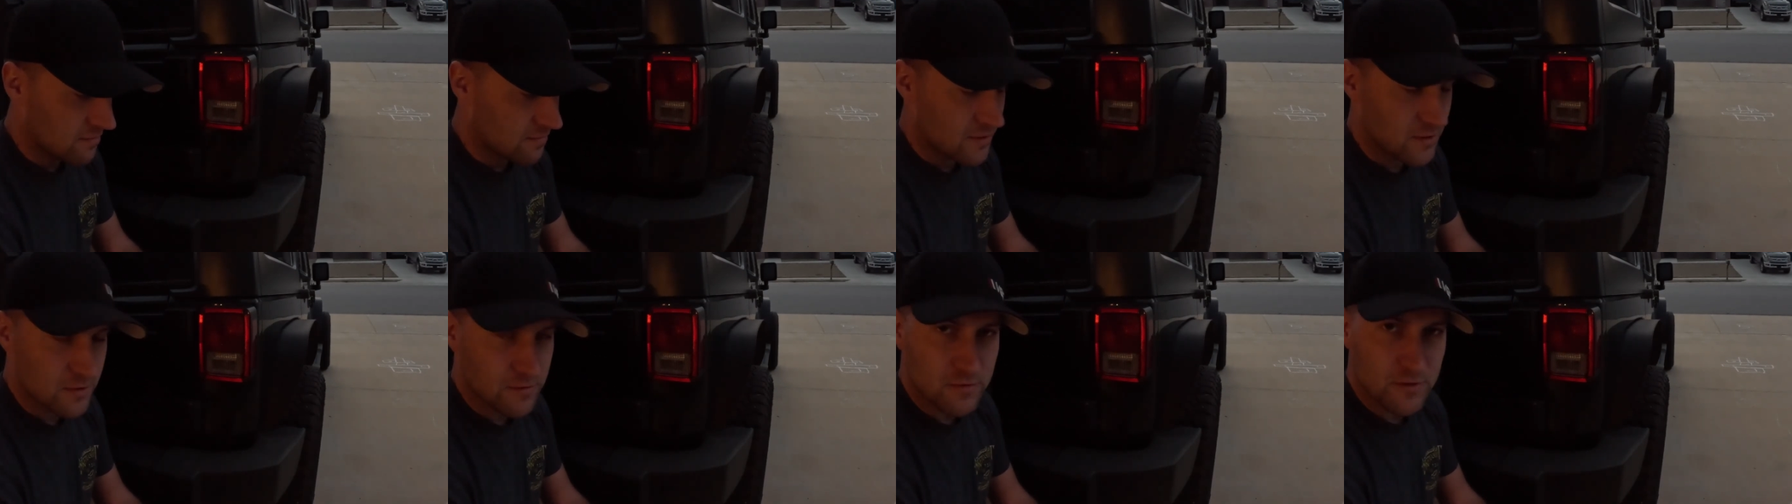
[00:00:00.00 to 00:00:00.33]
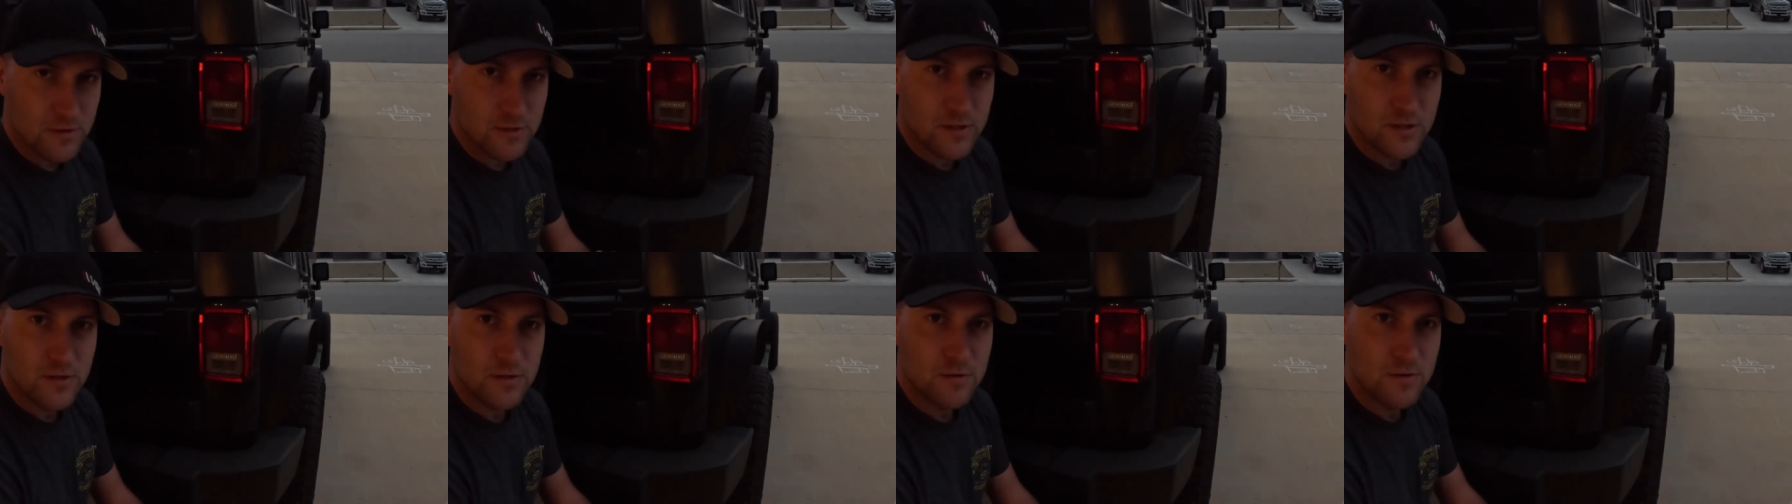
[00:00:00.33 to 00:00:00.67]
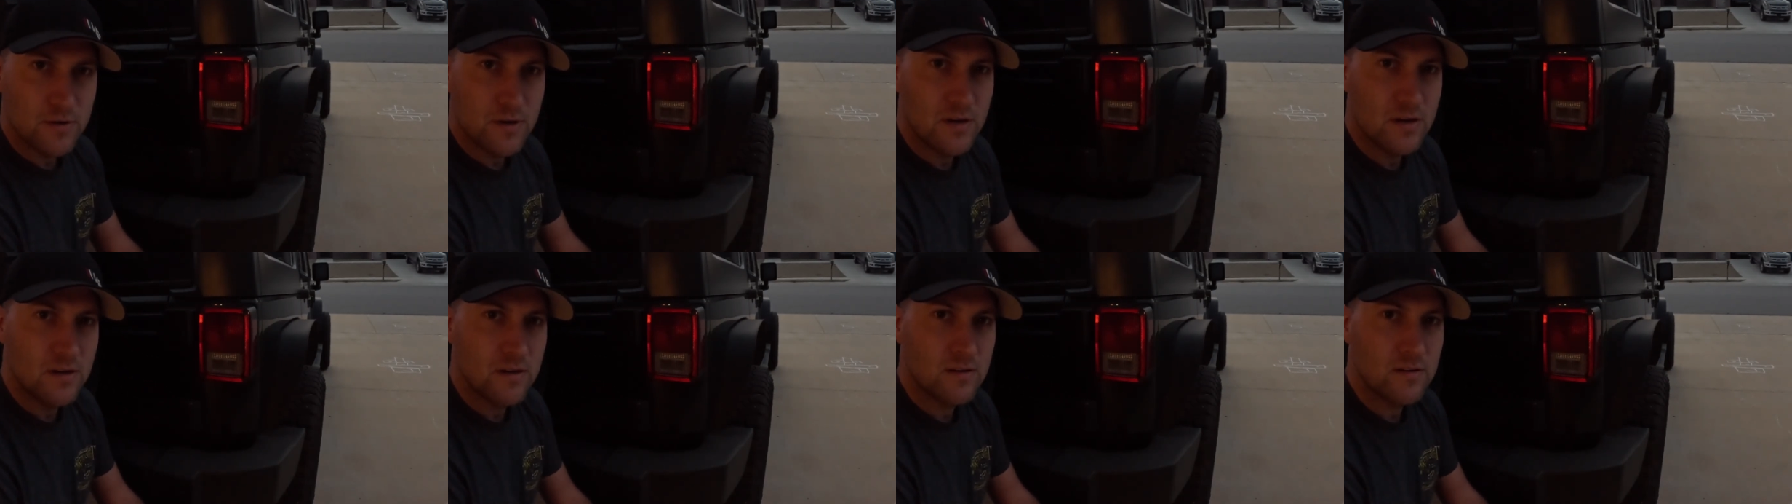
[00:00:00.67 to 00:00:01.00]
further ado,
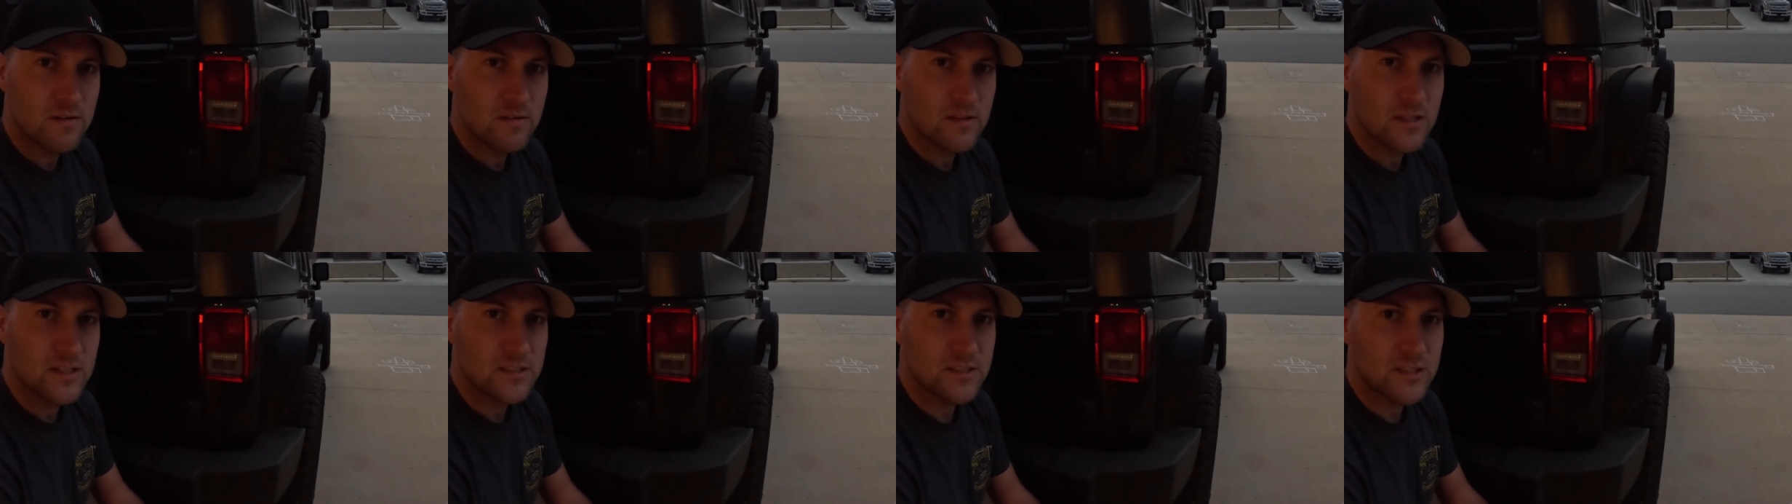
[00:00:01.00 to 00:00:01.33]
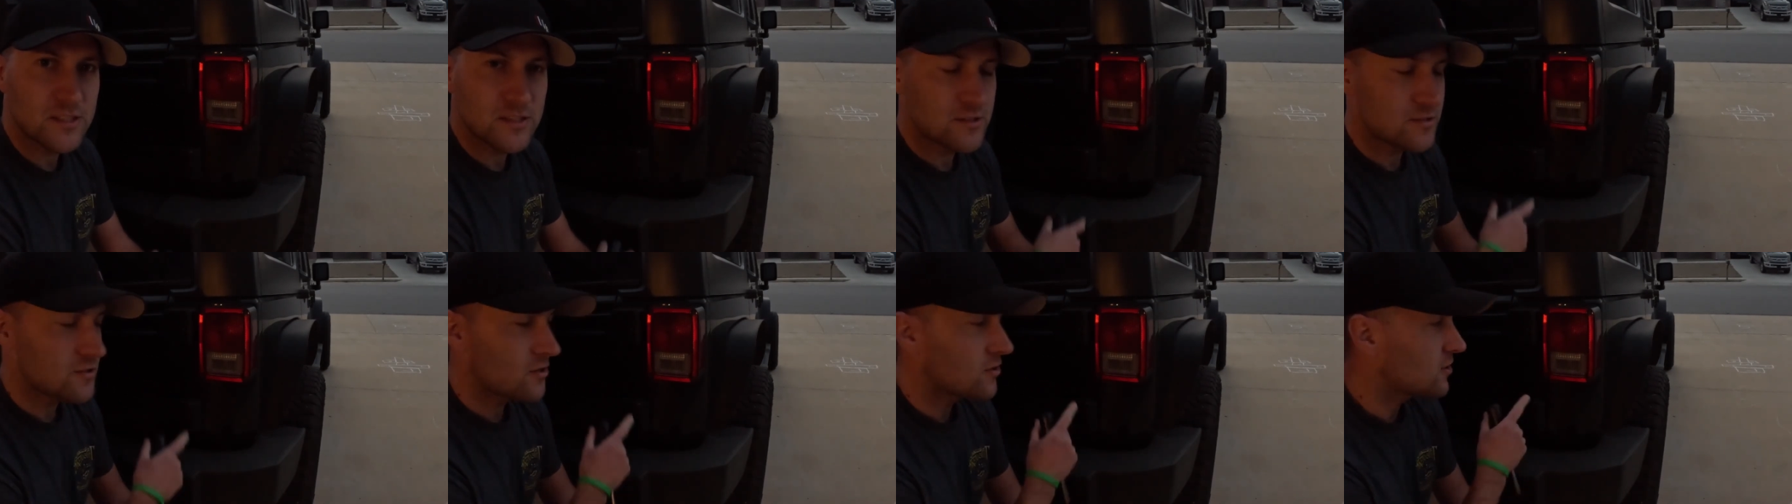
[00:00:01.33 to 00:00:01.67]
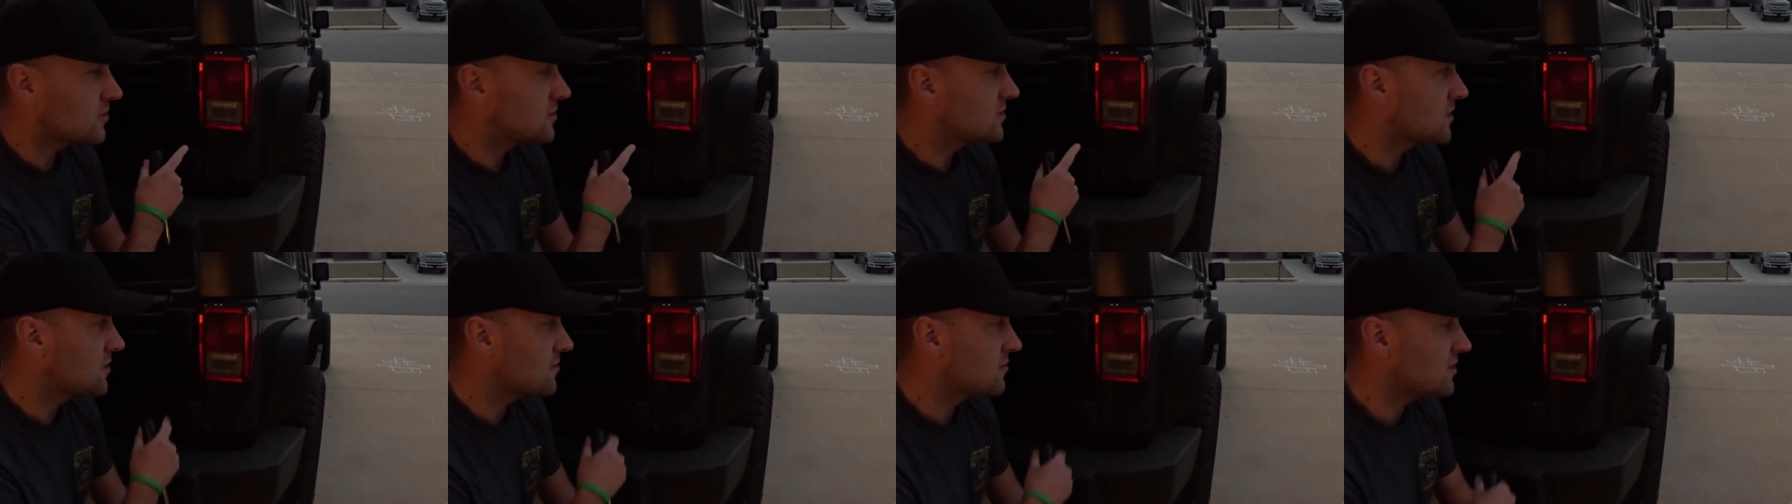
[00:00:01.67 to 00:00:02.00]
let's get
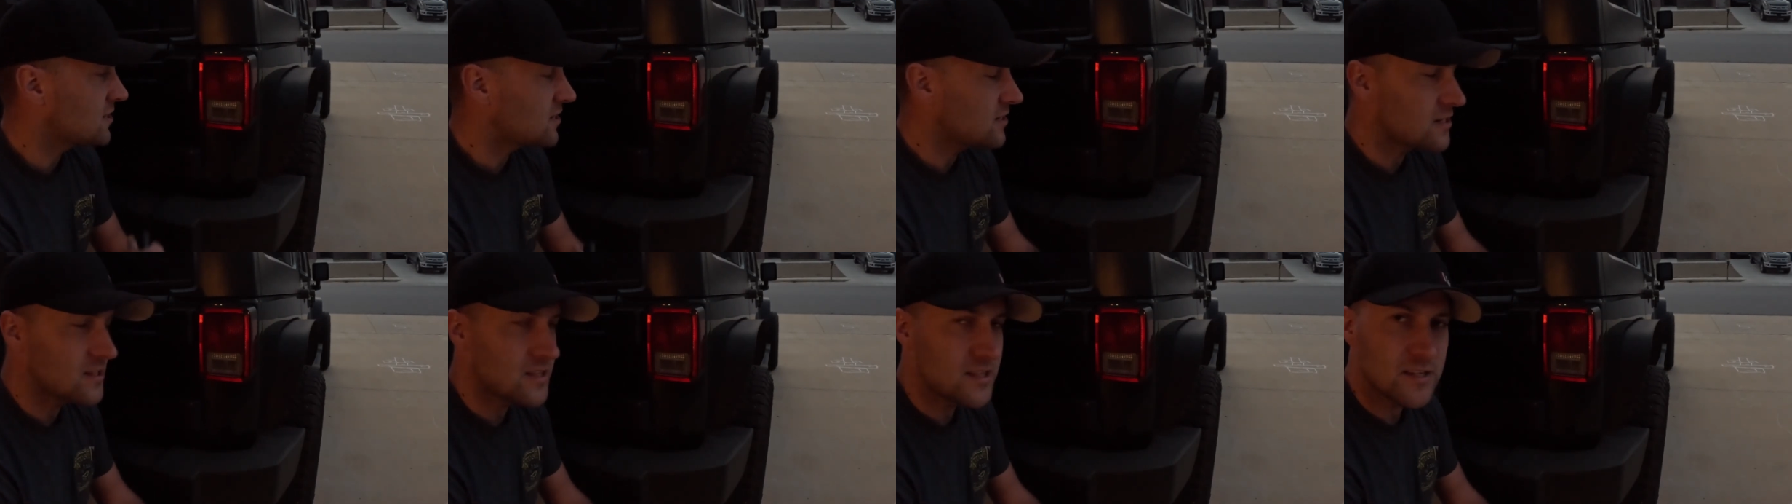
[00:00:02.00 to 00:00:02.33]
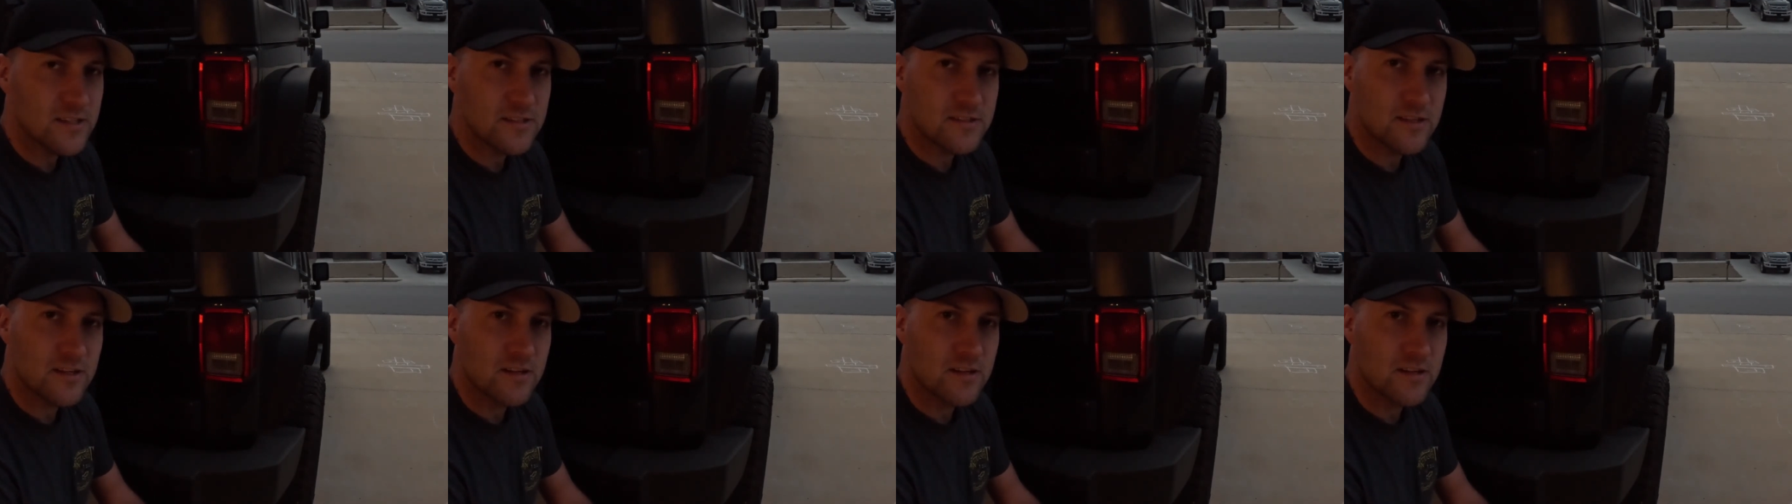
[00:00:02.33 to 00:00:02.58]
started tearing into this,